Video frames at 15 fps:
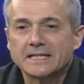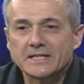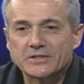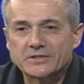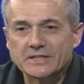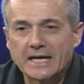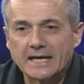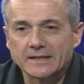He
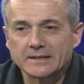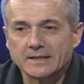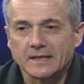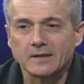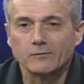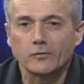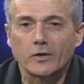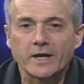said,
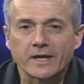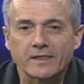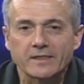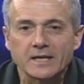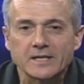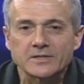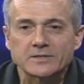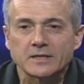
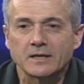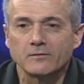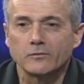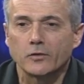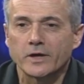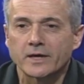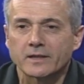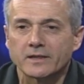avoid this,
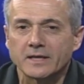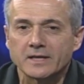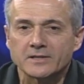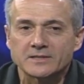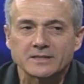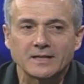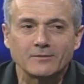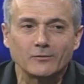avoid
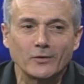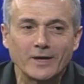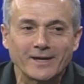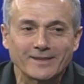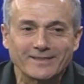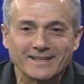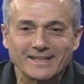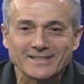this,
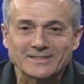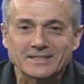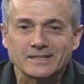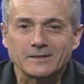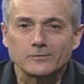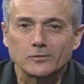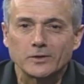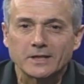avoid this,
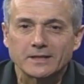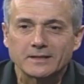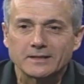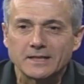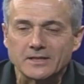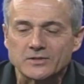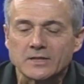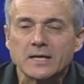
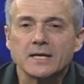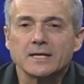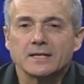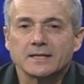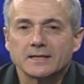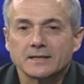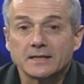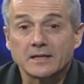avoid this.
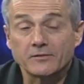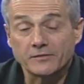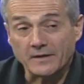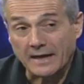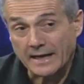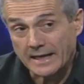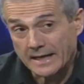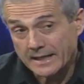If
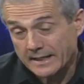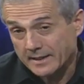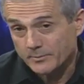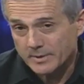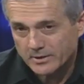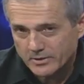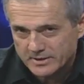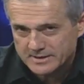I,
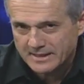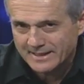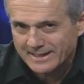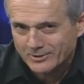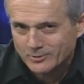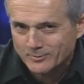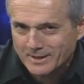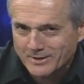because I
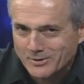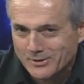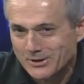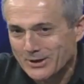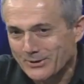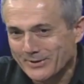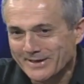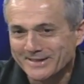like to make
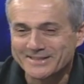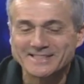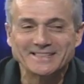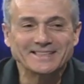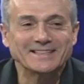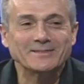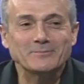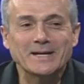
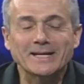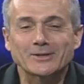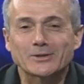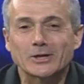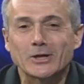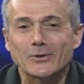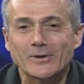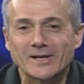drawings, uh-huh. make
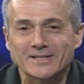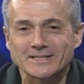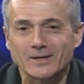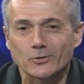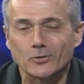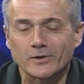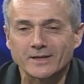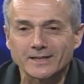drawings
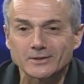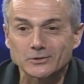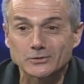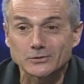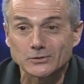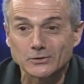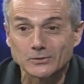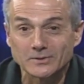according
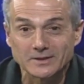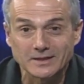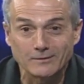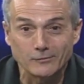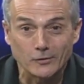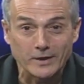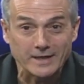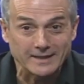to
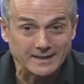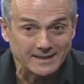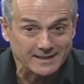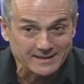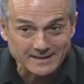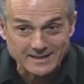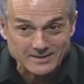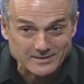
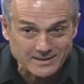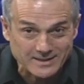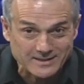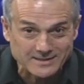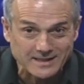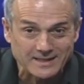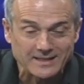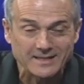avoiding these
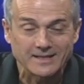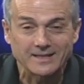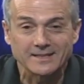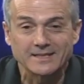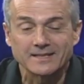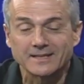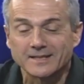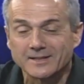things that he,
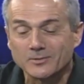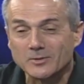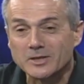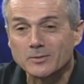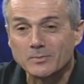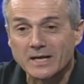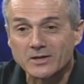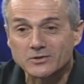
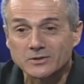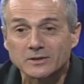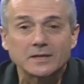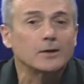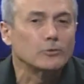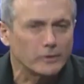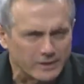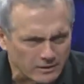he
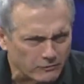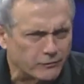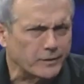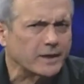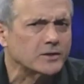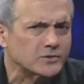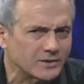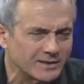mentioned, including
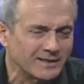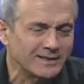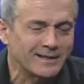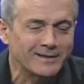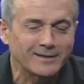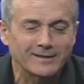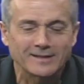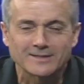friction and
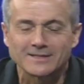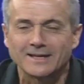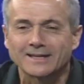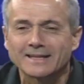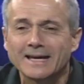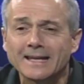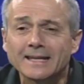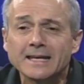other things
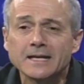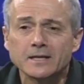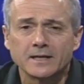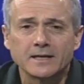like that,